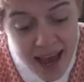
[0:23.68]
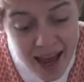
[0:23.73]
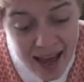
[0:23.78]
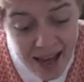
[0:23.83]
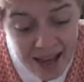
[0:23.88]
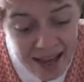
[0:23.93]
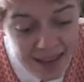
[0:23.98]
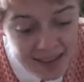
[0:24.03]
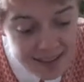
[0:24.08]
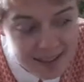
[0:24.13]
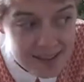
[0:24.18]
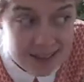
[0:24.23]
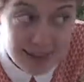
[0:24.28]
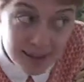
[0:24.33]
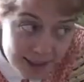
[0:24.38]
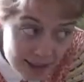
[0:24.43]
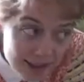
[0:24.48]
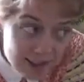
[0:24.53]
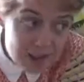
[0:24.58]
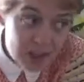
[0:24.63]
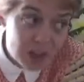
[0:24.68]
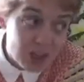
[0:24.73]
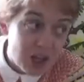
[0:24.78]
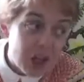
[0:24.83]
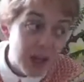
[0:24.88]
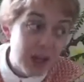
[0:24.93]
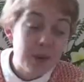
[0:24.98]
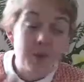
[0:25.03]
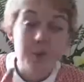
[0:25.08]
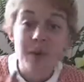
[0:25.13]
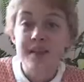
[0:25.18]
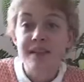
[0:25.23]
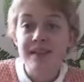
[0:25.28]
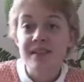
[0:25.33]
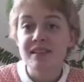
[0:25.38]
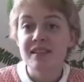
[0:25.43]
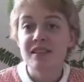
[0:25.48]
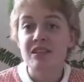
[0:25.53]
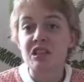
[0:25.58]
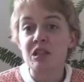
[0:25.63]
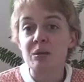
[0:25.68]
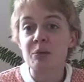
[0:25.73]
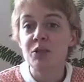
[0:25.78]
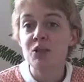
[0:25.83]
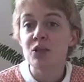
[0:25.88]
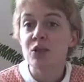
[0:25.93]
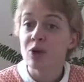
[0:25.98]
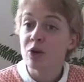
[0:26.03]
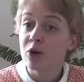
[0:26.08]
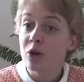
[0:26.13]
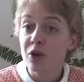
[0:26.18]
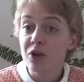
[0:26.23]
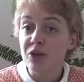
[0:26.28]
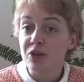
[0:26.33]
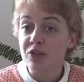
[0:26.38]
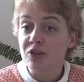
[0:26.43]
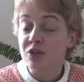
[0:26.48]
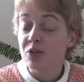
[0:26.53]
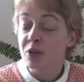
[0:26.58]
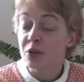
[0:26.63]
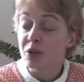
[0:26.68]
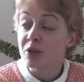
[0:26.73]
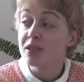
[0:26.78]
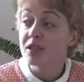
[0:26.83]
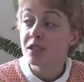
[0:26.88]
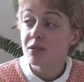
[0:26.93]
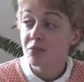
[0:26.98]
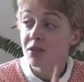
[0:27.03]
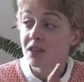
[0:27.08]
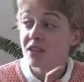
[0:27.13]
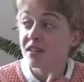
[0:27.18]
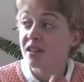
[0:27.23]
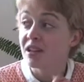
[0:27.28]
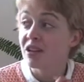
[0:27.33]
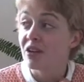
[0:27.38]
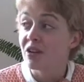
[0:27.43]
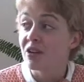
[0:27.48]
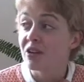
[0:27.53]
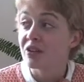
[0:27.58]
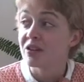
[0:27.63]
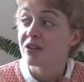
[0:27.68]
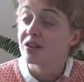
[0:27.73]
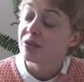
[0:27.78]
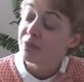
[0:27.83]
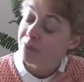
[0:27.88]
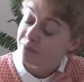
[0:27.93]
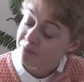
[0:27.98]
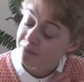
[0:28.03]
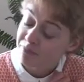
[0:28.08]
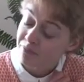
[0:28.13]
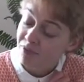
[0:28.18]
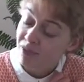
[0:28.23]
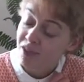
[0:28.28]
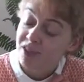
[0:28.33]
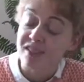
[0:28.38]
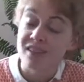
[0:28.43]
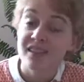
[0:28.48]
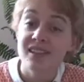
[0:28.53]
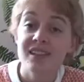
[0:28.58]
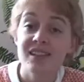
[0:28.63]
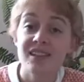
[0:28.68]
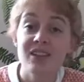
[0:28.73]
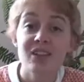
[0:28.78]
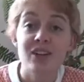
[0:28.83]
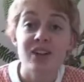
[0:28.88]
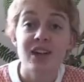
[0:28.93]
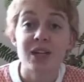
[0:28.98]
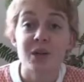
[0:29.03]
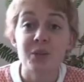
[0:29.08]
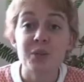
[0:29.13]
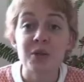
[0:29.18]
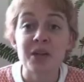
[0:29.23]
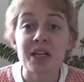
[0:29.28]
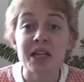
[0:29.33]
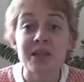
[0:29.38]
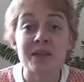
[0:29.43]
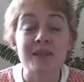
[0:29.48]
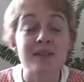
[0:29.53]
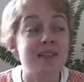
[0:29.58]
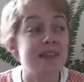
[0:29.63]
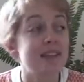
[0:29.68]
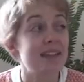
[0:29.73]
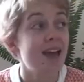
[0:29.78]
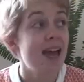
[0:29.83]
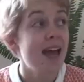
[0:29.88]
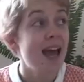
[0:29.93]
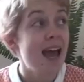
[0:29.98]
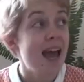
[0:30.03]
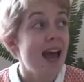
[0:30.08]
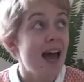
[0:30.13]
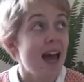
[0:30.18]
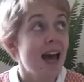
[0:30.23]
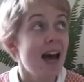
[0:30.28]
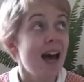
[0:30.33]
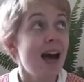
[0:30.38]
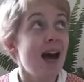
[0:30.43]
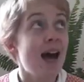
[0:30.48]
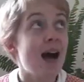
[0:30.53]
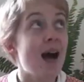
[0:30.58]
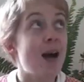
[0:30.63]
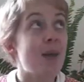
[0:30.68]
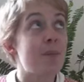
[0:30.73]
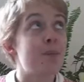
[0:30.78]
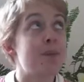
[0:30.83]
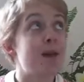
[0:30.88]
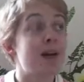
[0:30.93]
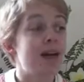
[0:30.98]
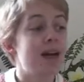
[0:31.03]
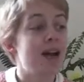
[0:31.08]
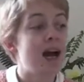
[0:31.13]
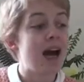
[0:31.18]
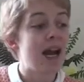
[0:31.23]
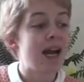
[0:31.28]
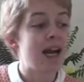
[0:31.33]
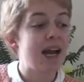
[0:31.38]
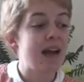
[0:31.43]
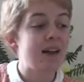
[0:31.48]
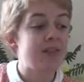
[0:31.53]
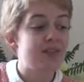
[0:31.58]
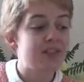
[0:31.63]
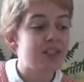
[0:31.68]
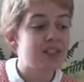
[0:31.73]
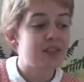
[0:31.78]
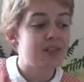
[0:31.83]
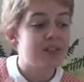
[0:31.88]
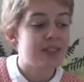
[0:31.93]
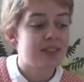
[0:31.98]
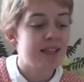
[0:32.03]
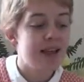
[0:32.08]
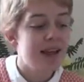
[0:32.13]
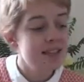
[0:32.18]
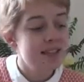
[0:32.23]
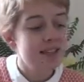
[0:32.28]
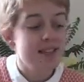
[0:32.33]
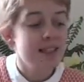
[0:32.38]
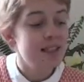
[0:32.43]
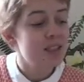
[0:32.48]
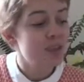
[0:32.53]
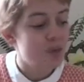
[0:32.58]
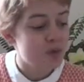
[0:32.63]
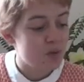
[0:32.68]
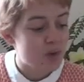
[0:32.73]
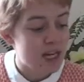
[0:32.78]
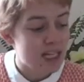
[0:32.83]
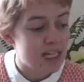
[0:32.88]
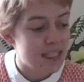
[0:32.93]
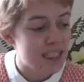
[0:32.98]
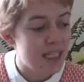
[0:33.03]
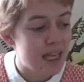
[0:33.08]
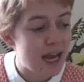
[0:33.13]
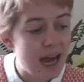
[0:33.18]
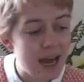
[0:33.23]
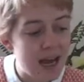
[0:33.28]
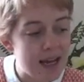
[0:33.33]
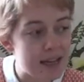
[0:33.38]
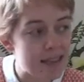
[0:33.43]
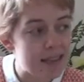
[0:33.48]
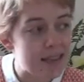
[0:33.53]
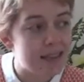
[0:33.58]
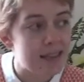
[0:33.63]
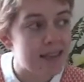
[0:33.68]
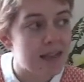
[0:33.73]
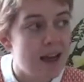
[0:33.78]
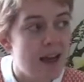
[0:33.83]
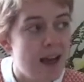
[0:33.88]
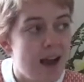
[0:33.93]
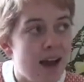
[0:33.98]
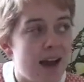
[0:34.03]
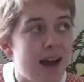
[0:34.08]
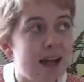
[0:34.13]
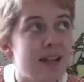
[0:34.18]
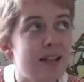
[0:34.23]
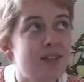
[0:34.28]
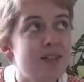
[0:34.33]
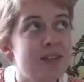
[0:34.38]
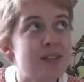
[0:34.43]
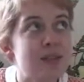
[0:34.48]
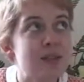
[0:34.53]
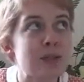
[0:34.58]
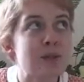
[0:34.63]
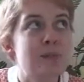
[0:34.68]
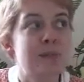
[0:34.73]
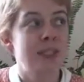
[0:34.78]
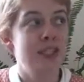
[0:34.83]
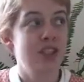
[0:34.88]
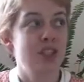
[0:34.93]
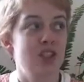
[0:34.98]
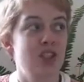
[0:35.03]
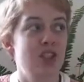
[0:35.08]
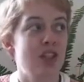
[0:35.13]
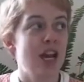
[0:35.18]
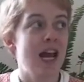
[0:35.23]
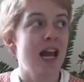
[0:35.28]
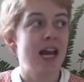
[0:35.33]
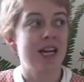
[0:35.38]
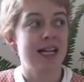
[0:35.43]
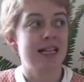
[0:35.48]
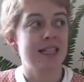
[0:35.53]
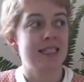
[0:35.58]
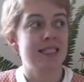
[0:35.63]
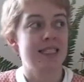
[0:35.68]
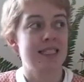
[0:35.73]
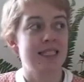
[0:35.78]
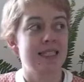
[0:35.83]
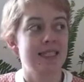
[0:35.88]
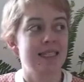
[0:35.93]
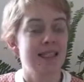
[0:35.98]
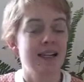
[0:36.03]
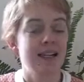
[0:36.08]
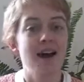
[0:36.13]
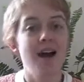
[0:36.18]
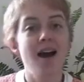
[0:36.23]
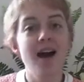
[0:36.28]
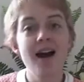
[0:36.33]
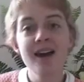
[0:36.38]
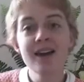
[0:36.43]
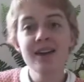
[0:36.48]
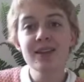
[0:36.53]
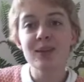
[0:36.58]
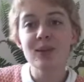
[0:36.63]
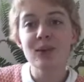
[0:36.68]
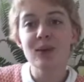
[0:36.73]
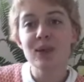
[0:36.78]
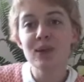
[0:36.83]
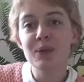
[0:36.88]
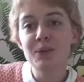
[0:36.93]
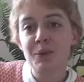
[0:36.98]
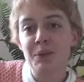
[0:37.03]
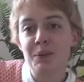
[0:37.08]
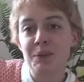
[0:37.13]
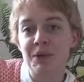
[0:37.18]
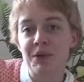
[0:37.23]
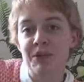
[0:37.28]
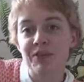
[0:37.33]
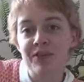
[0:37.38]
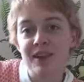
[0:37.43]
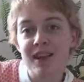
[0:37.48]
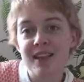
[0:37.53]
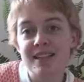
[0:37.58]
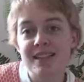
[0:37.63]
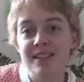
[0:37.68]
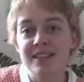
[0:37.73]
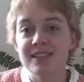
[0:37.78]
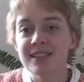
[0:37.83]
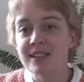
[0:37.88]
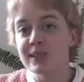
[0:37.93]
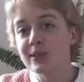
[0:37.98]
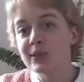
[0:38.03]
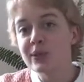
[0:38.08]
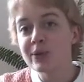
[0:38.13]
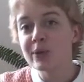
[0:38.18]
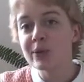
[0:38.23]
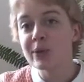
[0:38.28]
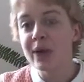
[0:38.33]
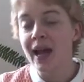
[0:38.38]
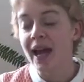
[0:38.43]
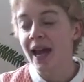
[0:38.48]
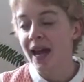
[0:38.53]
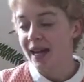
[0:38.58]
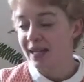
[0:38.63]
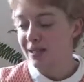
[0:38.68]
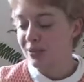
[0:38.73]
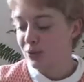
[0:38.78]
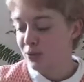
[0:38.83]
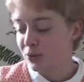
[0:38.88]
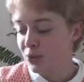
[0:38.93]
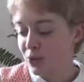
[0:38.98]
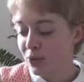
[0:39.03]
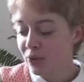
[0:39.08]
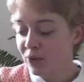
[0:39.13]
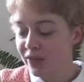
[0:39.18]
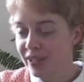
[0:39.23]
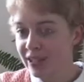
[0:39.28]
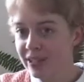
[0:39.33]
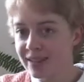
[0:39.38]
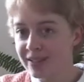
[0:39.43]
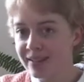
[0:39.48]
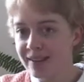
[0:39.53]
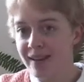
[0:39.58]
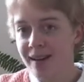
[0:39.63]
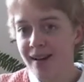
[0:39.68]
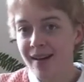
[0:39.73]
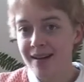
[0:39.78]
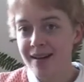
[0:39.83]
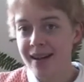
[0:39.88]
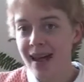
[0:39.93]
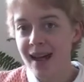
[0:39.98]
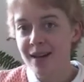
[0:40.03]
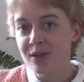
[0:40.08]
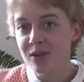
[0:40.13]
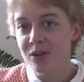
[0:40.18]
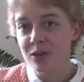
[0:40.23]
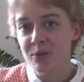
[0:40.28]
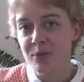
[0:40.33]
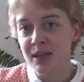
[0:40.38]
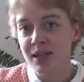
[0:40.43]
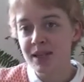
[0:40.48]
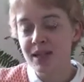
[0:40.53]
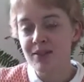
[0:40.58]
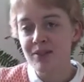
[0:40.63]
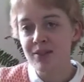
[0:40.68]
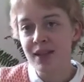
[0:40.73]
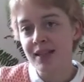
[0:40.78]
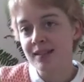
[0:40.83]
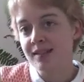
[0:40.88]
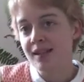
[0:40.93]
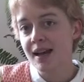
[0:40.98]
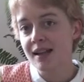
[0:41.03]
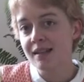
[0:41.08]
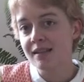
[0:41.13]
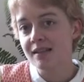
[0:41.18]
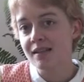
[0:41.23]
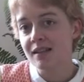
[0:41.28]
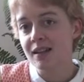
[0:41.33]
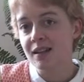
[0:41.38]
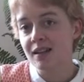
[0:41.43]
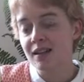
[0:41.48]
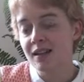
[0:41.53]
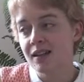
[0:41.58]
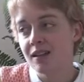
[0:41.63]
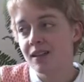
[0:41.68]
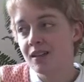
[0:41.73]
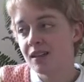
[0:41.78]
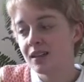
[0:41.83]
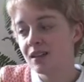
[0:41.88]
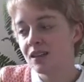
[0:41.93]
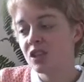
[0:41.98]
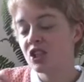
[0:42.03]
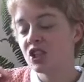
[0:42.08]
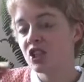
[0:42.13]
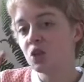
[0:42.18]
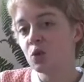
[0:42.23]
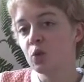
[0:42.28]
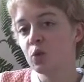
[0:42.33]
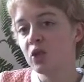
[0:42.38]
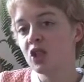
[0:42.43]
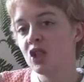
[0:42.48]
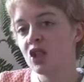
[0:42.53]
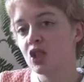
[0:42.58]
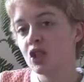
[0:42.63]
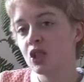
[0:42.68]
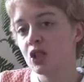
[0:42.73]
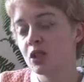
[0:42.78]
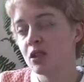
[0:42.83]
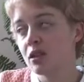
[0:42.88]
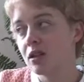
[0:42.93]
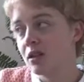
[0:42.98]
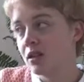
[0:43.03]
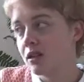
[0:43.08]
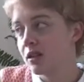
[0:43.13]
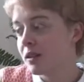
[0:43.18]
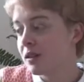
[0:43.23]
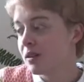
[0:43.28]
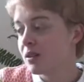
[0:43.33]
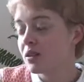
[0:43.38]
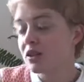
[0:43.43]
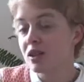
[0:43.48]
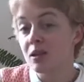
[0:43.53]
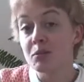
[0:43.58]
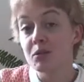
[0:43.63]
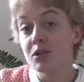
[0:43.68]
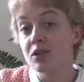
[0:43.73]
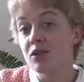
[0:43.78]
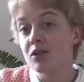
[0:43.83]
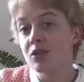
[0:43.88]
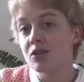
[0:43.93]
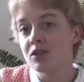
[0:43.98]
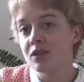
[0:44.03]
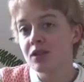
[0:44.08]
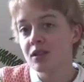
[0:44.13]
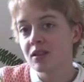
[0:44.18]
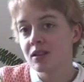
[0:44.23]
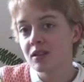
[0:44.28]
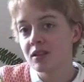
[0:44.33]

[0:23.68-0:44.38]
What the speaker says: and last year I went as a debutante ghost, or Debutante ghost, because I didn't know how to pronounce it. I have this fantastic dress and I love it so much, and I thought it would be fun to do a tutorial on how to be a fantastic swish debutante